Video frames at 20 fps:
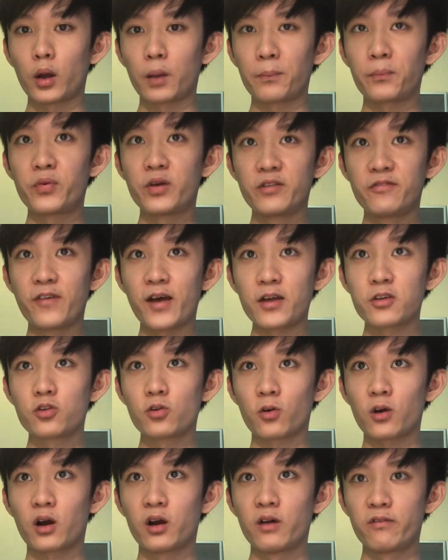prevent
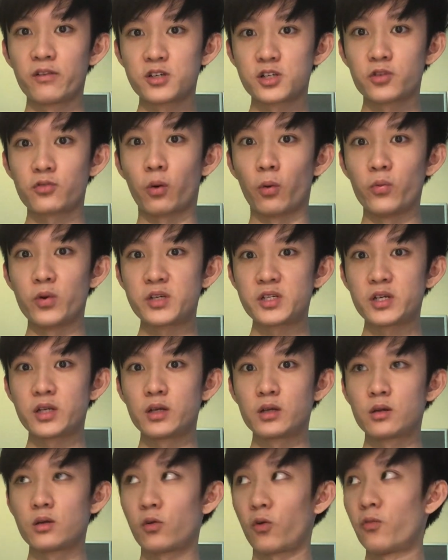your curvature from
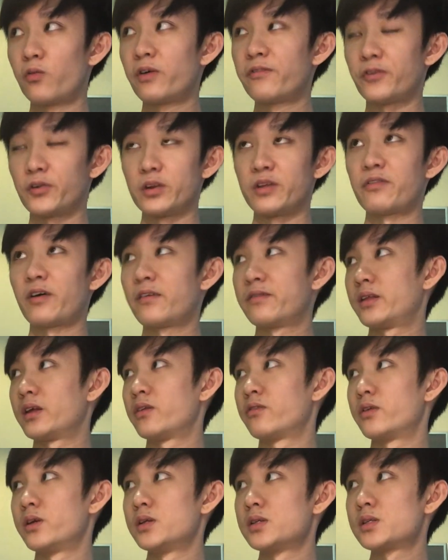reaching over 45
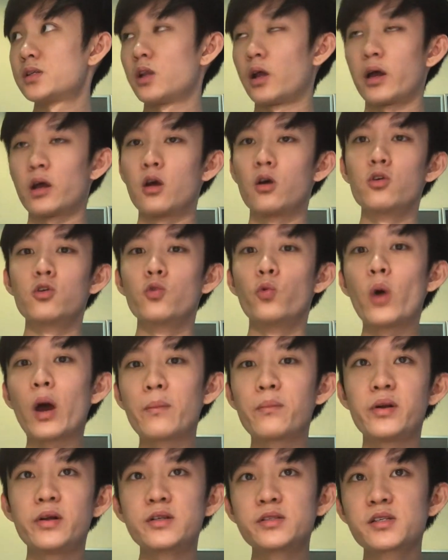degrees. Like you wear
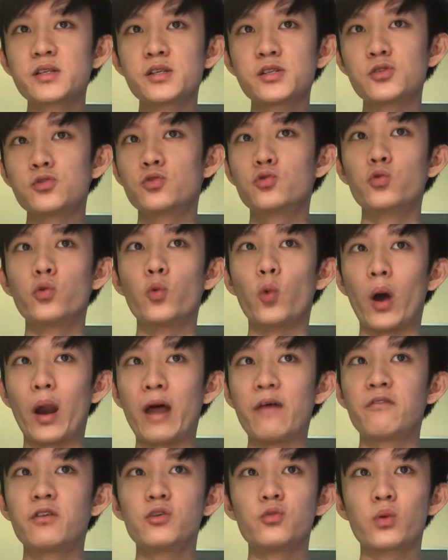braces, you do
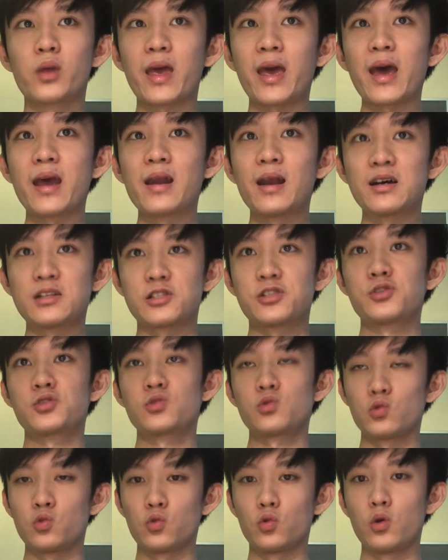whatever you can just
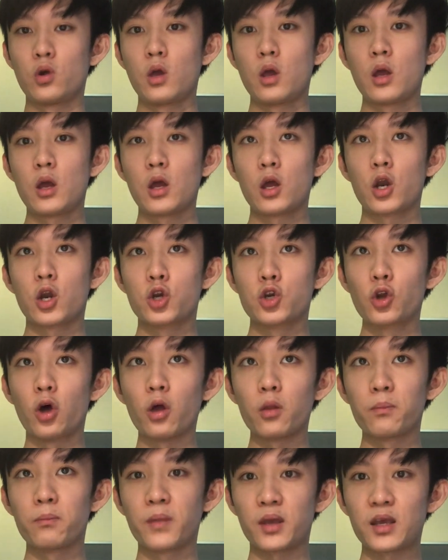to
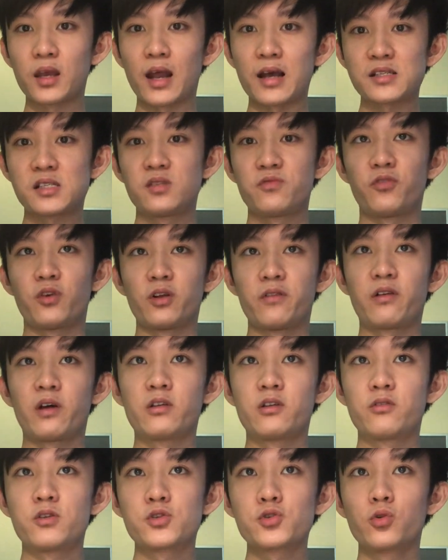not make it exceed 45
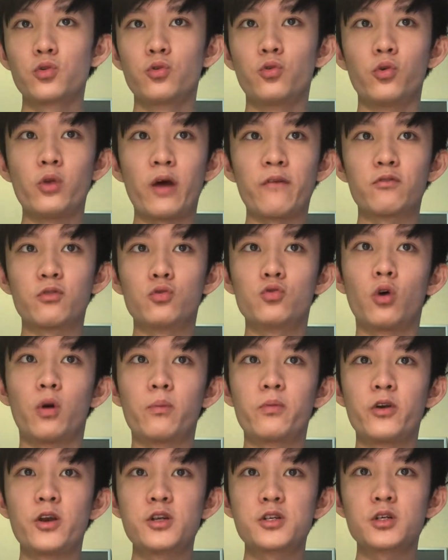degrees, so you don't have to do
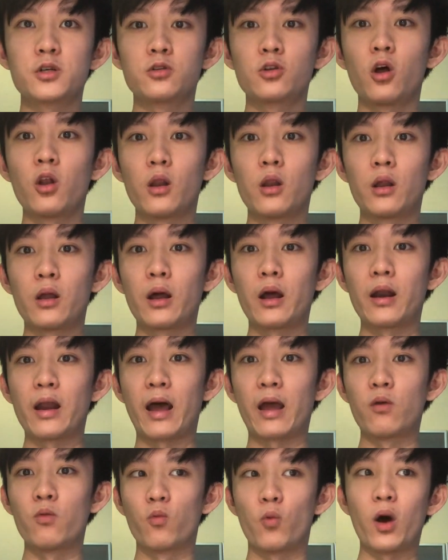operation. Not
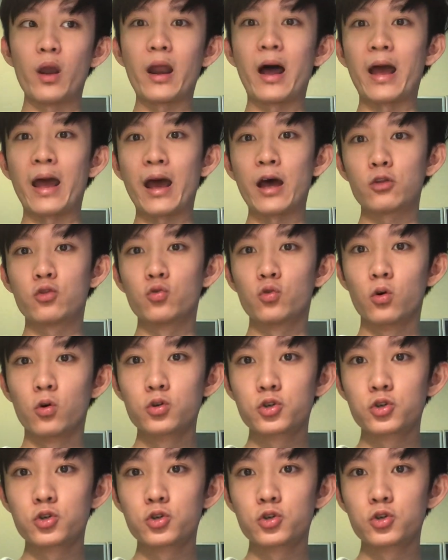like what I had to go